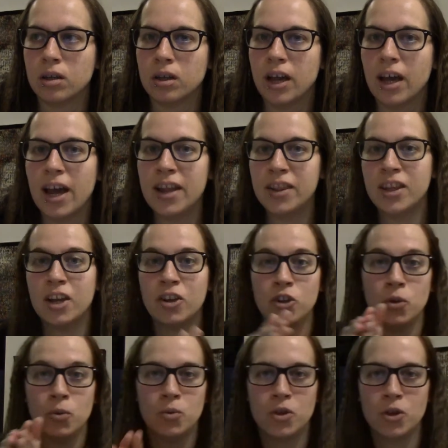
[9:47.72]
And then
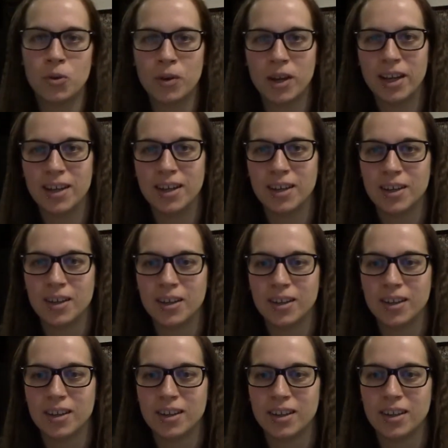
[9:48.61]
you do it.
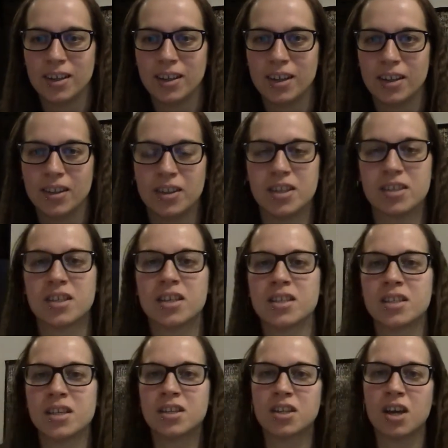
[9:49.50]
This is
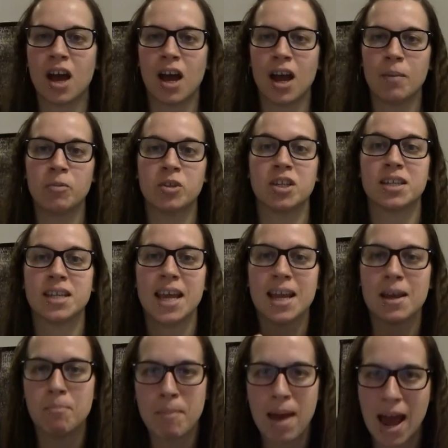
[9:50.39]
the time to
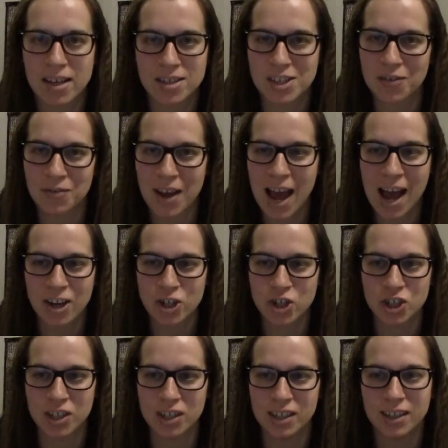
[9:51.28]
take massive action.